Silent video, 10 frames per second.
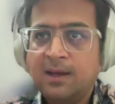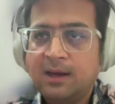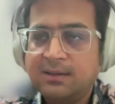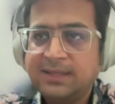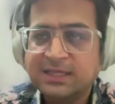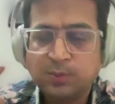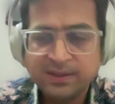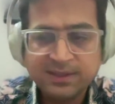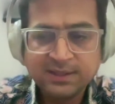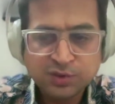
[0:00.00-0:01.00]
That's
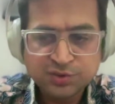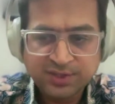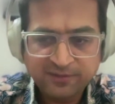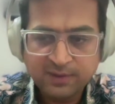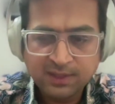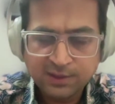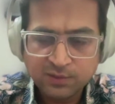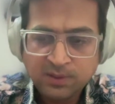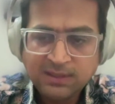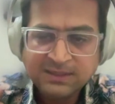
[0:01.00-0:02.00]
one thing that you should definitely
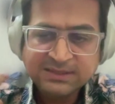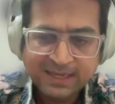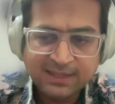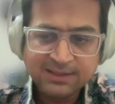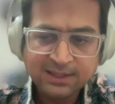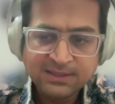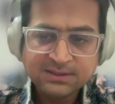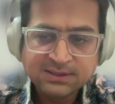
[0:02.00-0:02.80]
do. Second thing